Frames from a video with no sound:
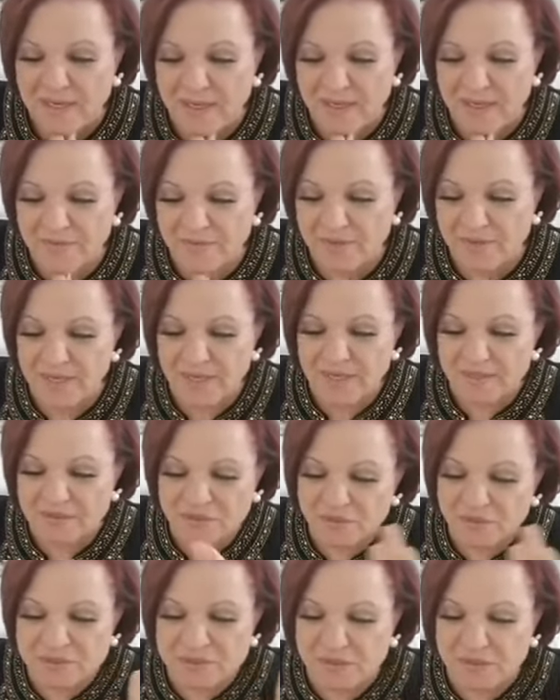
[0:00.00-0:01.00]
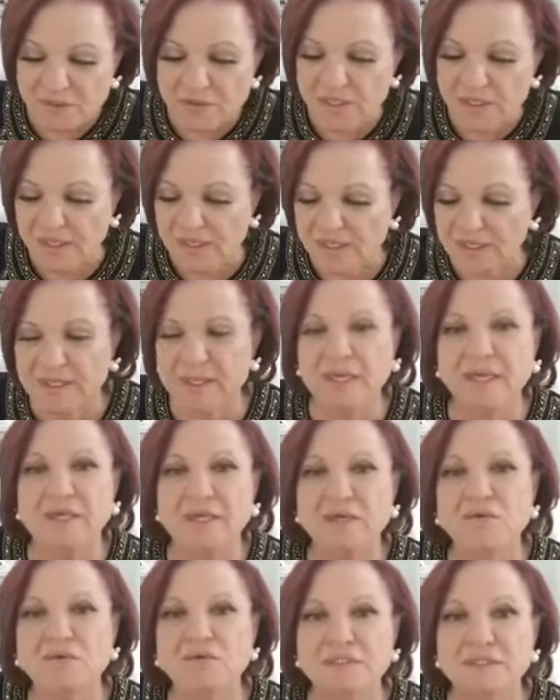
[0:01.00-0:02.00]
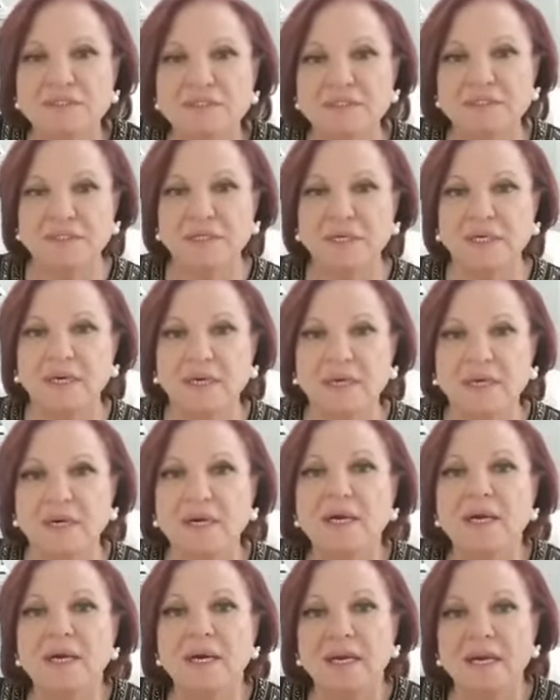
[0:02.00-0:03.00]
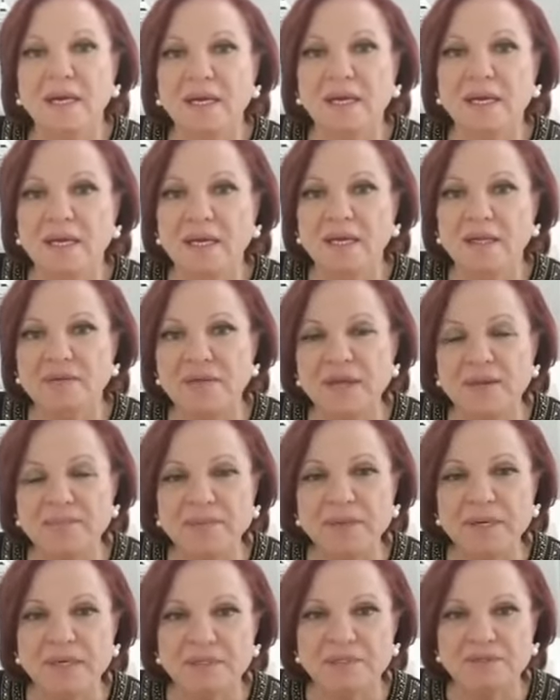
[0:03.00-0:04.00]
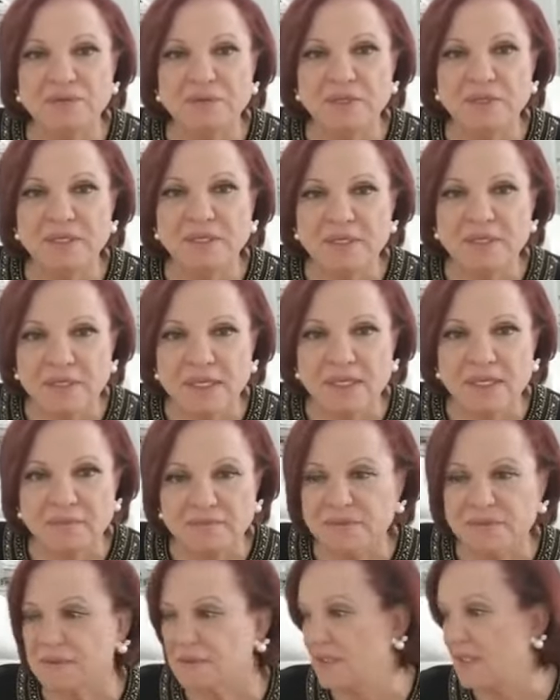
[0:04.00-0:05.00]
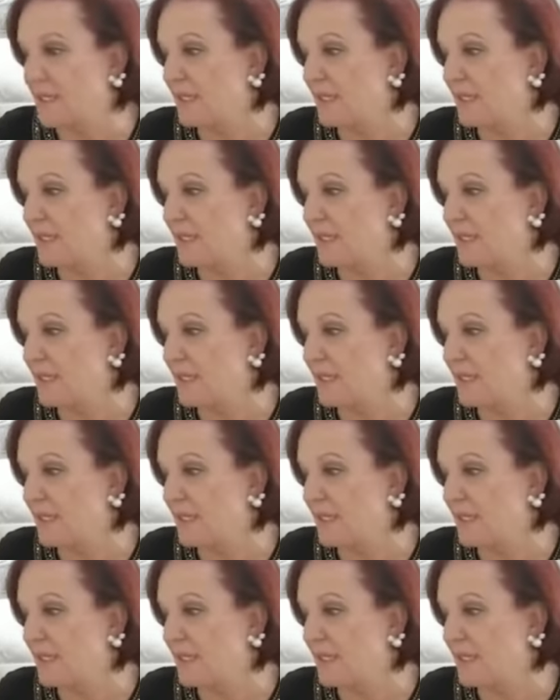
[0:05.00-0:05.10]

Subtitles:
hair. So he said, okay, can I use these depilatory creams?